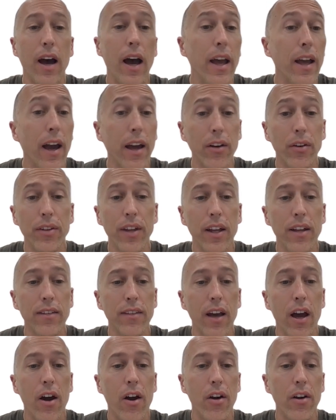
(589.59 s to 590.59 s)
I don't think it's
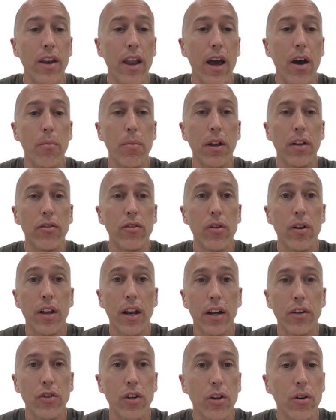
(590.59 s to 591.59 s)
that hard now because you can
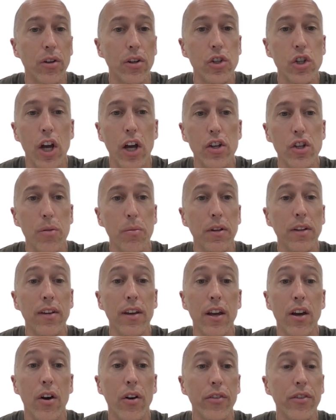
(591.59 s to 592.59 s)
actually go to
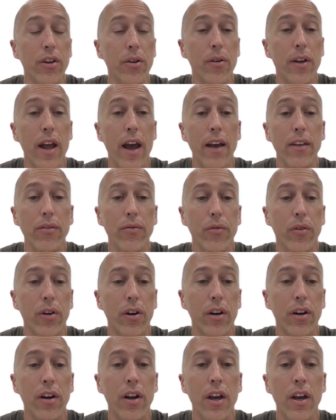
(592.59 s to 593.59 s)
ChatGPT also and ask
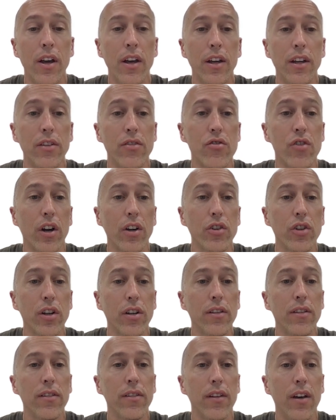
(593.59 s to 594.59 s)
for
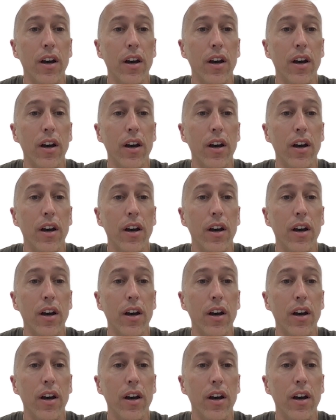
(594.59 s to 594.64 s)
instructions.